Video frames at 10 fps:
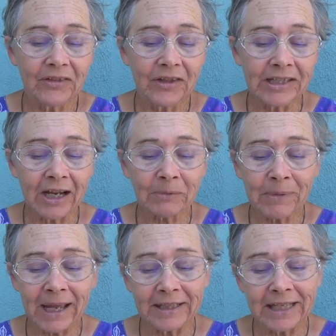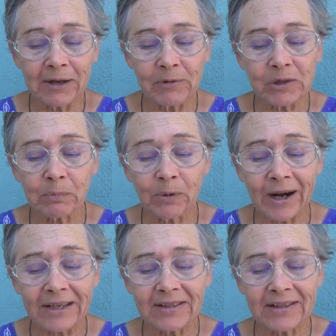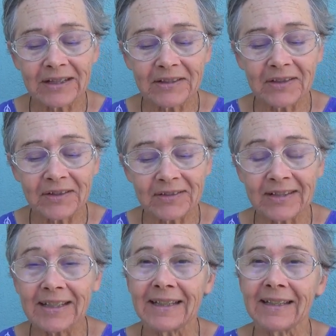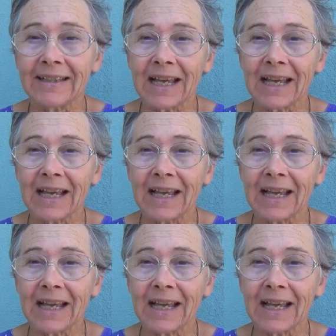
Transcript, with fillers: The young man he was pressed to sea,